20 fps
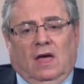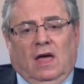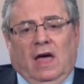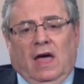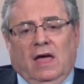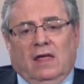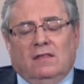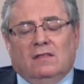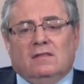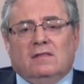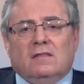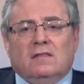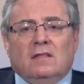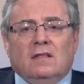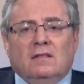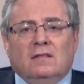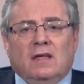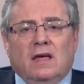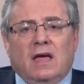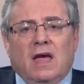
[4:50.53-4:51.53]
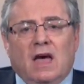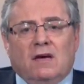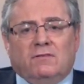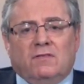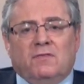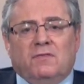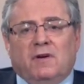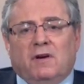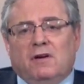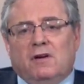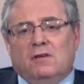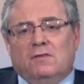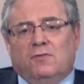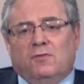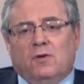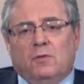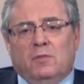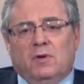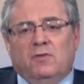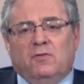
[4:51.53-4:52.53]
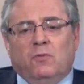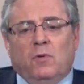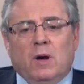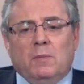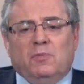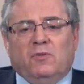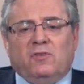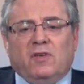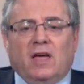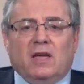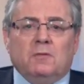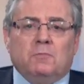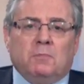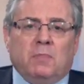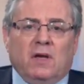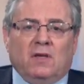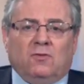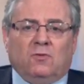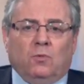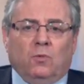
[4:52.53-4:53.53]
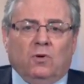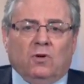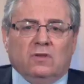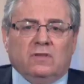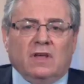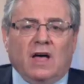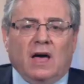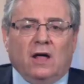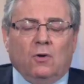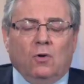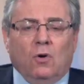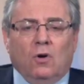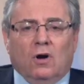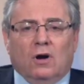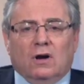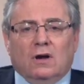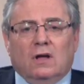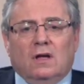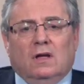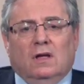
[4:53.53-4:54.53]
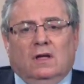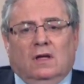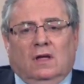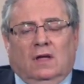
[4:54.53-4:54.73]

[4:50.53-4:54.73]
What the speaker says: And they have a very informative website, pestworld.org.